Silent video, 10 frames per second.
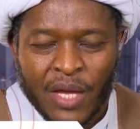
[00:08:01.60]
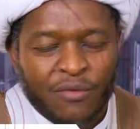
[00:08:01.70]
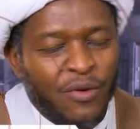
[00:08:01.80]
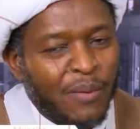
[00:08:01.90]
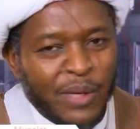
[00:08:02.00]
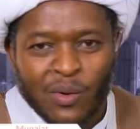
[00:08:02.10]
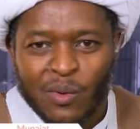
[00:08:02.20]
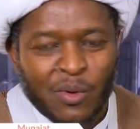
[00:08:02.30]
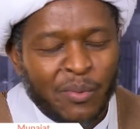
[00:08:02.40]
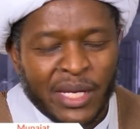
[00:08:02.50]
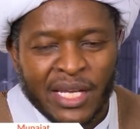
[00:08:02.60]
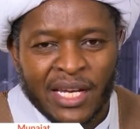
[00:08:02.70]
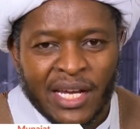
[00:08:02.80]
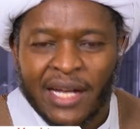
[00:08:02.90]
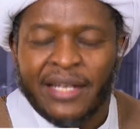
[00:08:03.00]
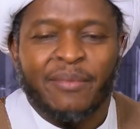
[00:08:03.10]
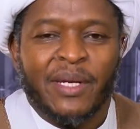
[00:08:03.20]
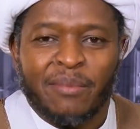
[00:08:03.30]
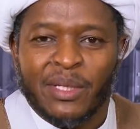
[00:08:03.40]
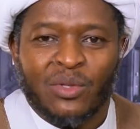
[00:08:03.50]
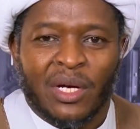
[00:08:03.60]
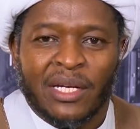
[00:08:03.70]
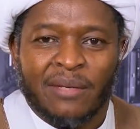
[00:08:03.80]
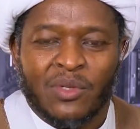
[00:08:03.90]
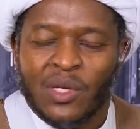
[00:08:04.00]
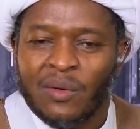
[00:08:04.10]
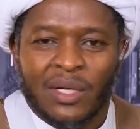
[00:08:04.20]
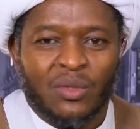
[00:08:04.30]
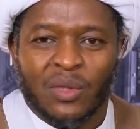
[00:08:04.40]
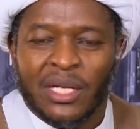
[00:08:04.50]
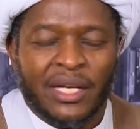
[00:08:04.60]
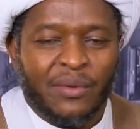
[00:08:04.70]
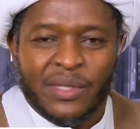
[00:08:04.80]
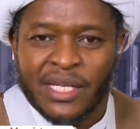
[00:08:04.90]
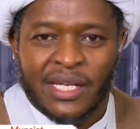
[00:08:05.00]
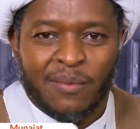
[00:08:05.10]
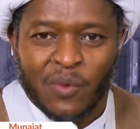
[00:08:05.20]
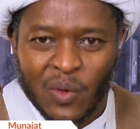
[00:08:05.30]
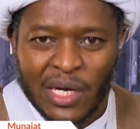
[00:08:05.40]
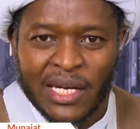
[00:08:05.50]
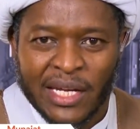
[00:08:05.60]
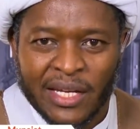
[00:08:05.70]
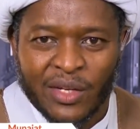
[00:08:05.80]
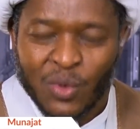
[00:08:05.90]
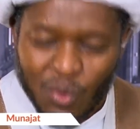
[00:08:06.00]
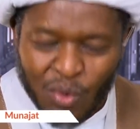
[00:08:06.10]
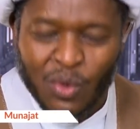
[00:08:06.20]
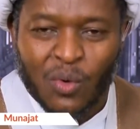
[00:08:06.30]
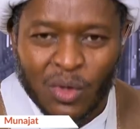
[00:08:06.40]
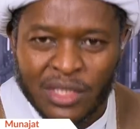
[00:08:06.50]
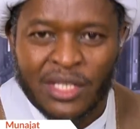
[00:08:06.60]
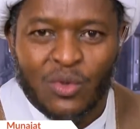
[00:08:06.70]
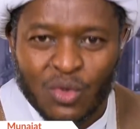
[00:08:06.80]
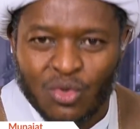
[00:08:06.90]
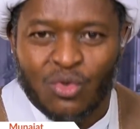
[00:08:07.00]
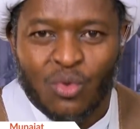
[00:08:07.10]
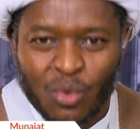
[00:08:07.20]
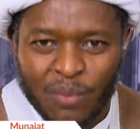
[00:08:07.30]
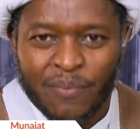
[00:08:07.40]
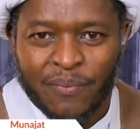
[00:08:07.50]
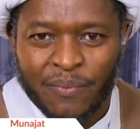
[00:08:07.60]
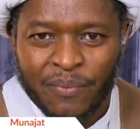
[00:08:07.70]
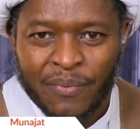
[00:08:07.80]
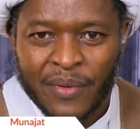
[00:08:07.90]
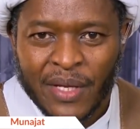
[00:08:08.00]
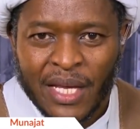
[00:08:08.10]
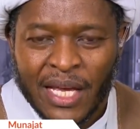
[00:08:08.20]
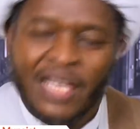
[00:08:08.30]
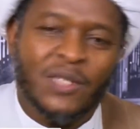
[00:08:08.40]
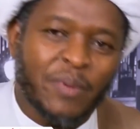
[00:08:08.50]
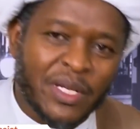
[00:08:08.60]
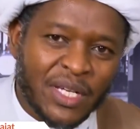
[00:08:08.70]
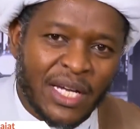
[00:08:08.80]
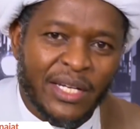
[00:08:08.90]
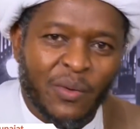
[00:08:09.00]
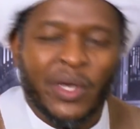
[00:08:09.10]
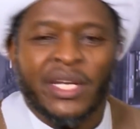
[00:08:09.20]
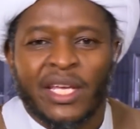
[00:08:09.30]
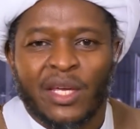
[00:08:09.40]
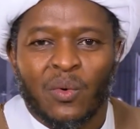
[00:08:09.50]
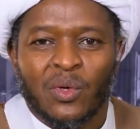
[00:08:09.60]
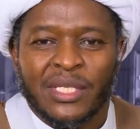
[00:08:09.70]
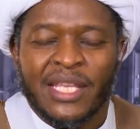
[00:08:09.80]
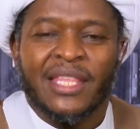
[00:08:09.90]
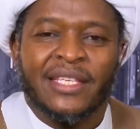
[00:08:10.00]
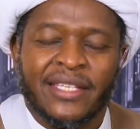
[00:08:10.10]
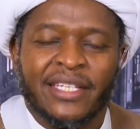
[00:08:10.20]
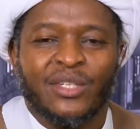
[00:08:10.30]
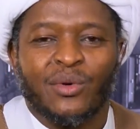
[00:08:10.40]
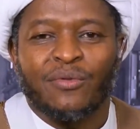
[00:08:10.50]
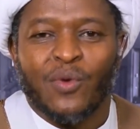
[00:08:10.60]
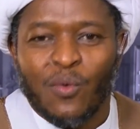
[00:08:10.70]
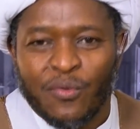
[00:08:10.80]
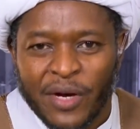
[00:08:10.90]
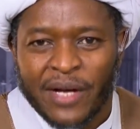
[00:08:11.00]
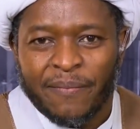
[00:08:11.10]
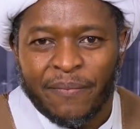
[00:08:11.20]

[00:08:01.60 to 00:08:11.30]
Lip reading: For Amirul Mu'mineen Ali bin Abi Talib, salawatullahi wa salamuhu alayhi, do you know what he used to do? Especially when he was in the city of Kufa